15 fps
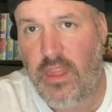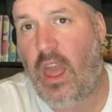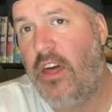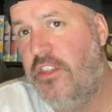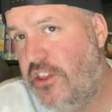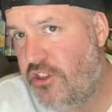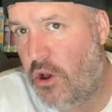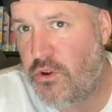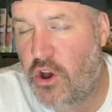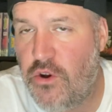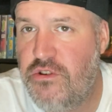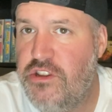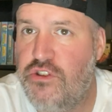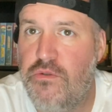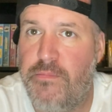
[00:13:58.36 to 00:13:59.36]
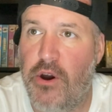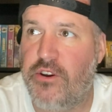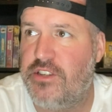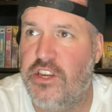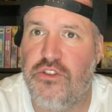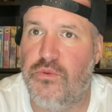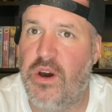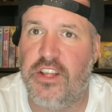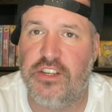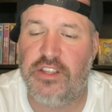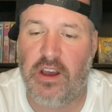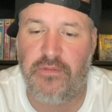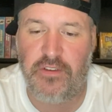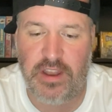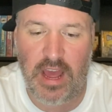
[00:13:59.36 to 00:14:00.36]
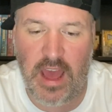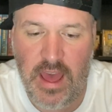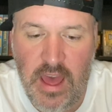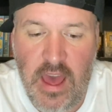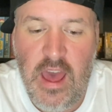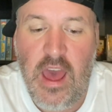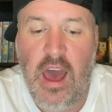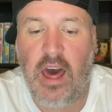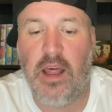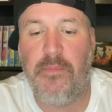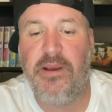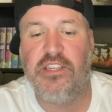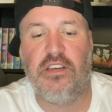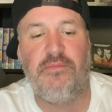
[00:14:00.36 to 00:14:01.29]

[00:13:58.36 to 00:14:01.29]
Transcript: They don't only do books, they do other stuff in there. And I picked up